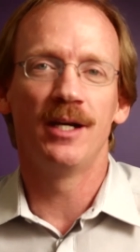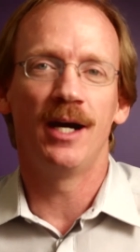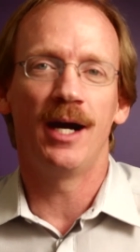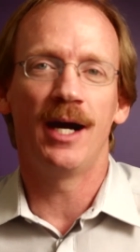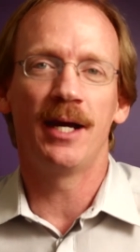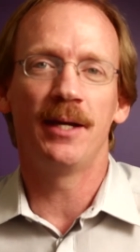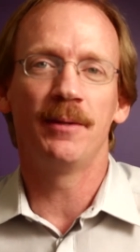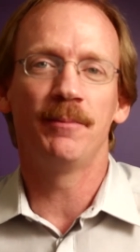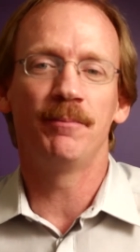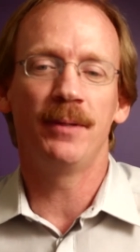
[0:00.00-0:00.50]

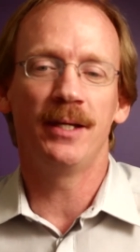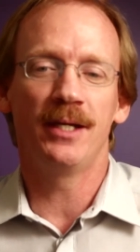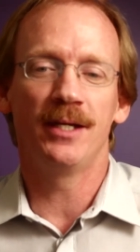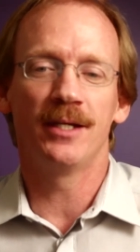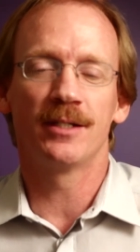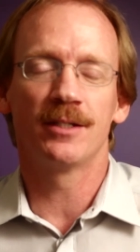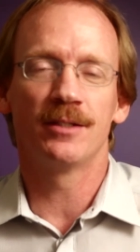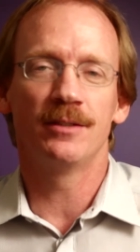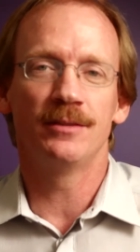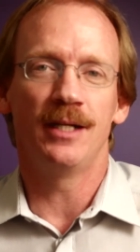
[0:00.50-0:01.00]
I'm,
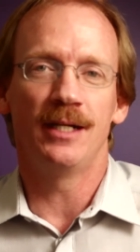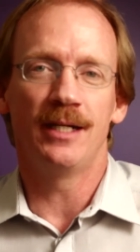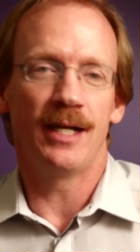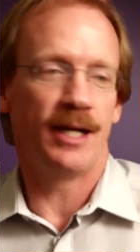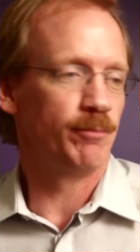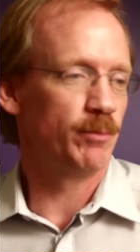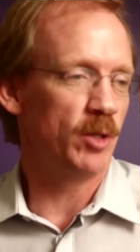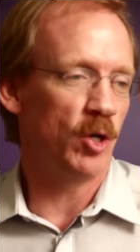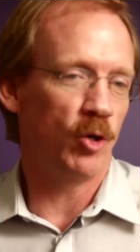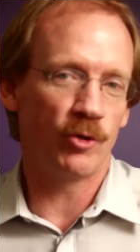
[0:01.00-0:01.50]
uh,
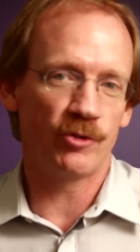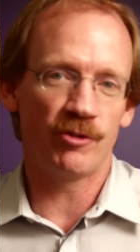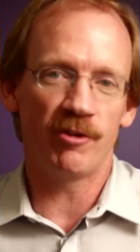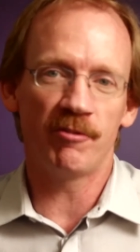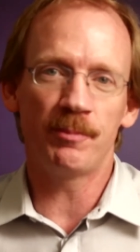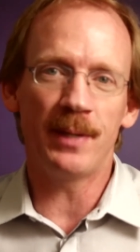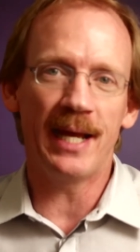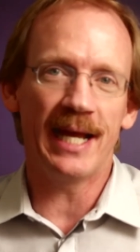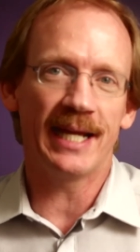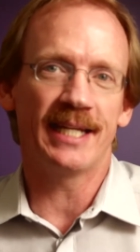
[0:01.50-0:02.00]
I'm the owner
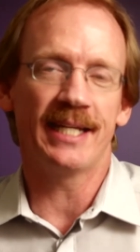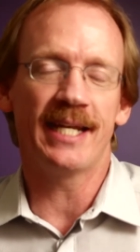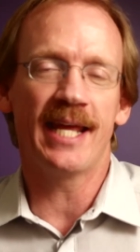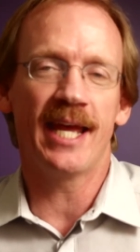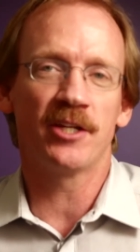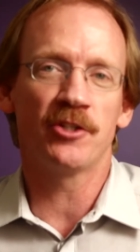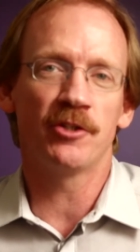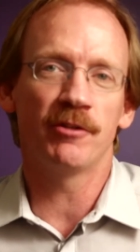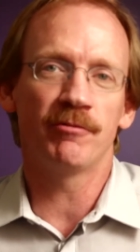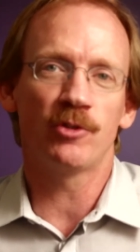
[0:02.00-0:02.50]
of Back in
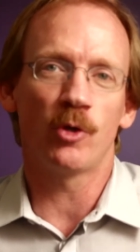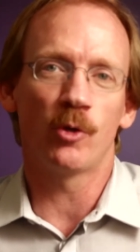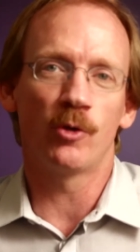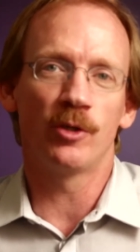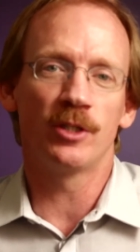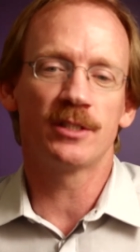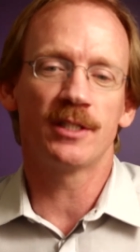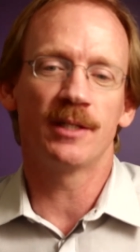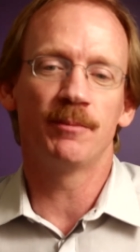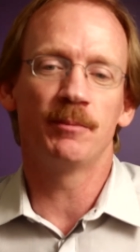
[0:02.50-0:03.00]
Action of
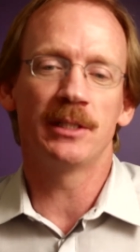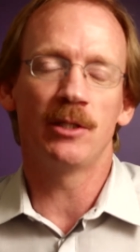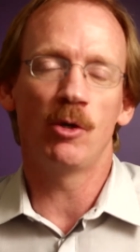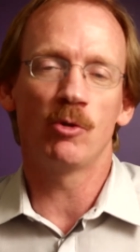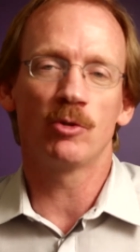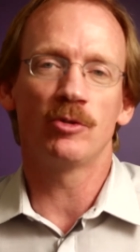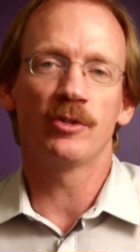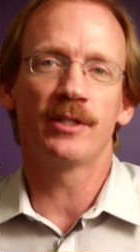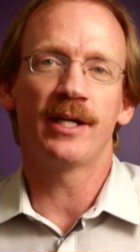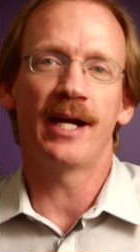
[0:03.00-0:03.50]
Torrance. I'm a
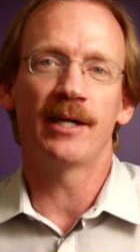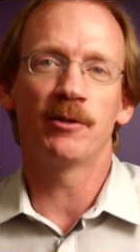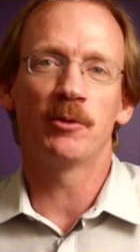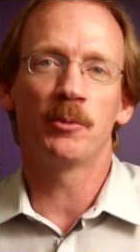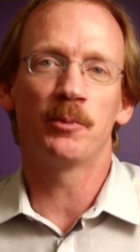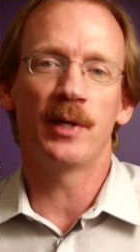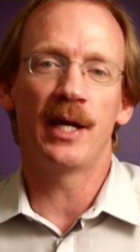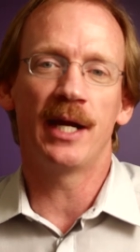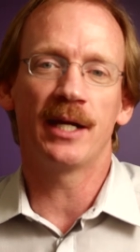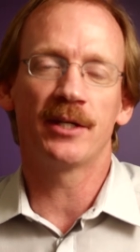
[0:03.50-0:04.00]
local
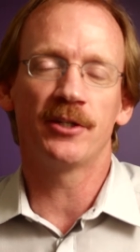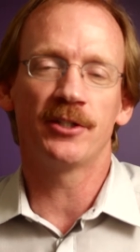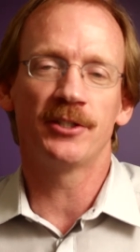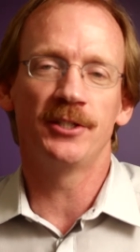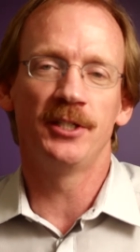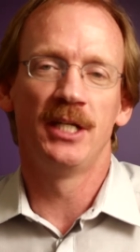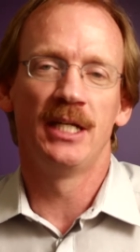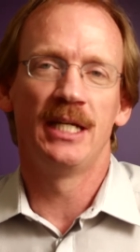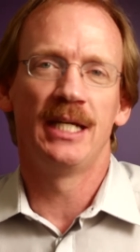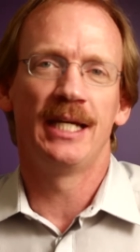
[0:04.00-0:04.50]

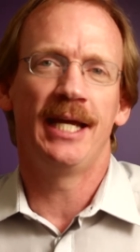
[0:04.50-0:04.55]
chiropractor.